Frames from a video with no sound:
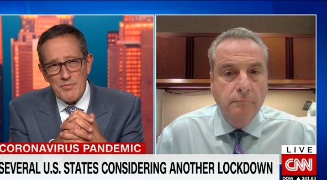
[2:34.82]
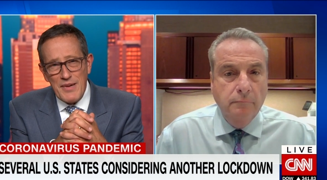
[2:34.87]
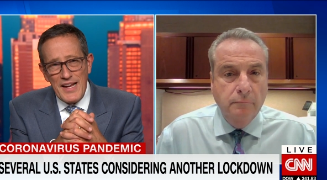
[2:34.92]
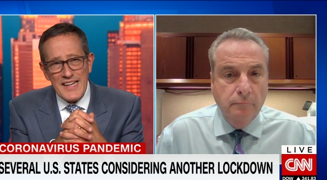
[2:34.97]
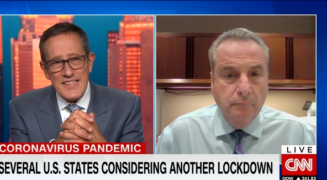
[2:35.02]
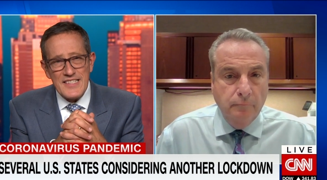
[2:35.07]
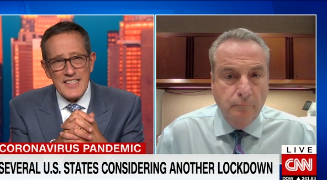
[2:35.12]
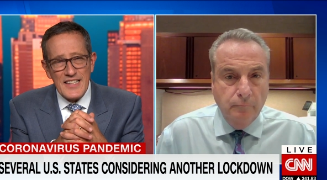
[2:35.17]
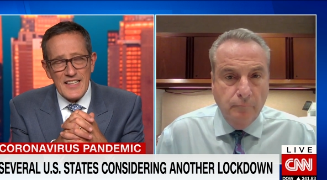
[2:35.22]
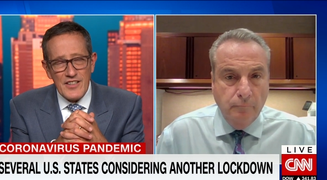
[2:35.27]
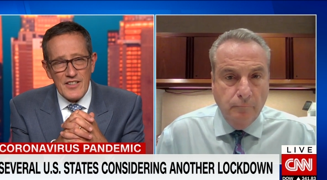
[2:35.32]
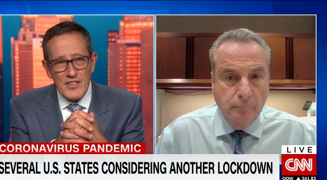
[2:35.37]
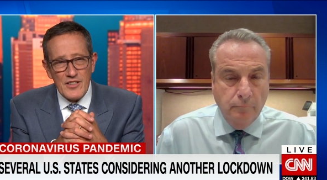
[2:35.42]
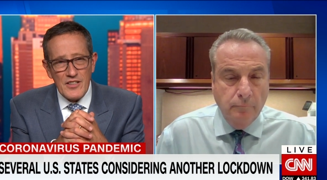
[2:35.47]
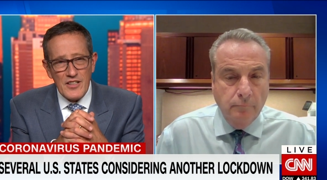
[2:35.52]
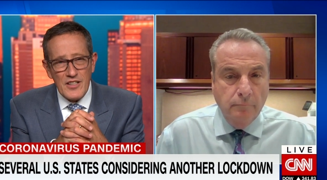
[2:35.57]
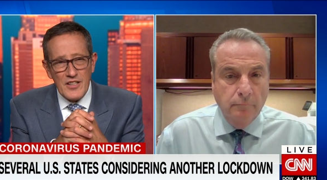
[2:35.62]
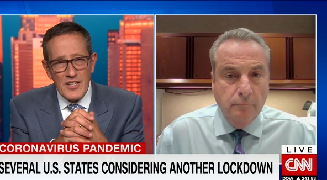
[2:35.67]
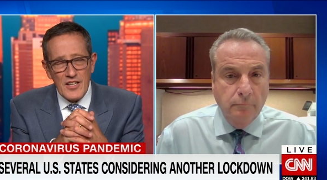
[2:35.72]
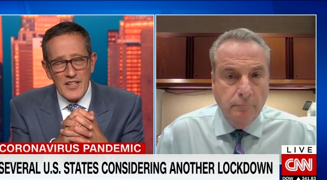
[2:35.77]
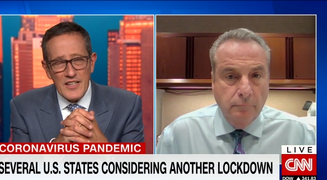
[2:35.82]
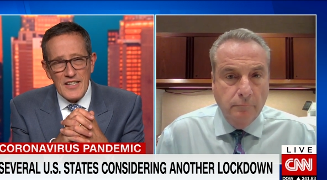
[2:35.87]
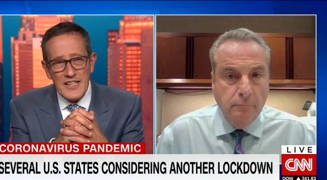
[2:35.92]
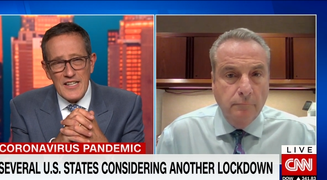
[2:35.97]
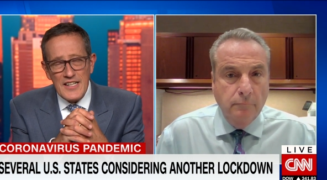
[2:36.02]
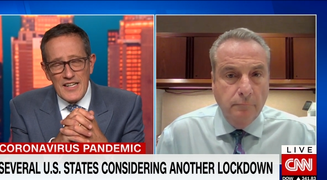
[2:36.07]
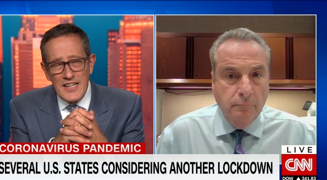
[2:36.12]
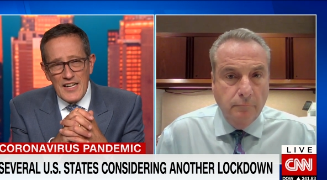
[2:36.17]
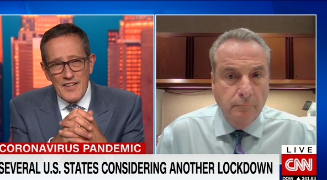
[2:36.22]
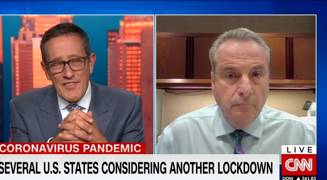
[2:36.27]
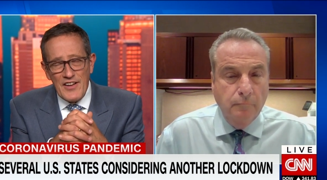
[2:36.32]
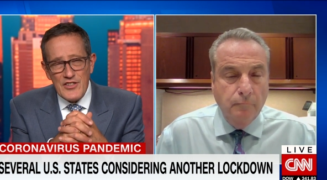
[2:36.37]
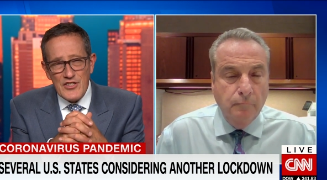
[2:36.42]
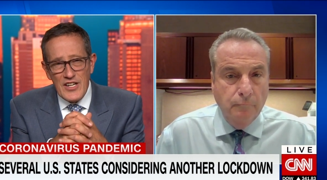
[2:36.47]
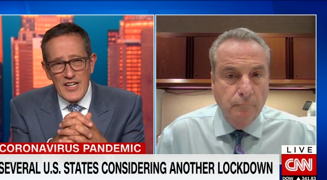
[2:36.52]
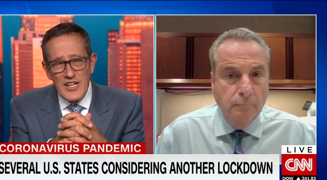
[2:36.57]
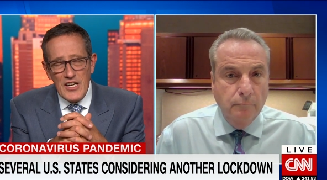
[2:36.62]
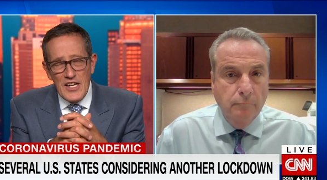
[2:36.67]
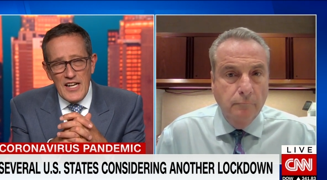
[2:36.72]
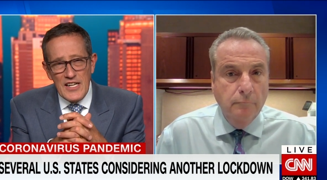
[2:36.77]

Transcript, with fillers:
Speaker 1: betting and uh, uh, a venture.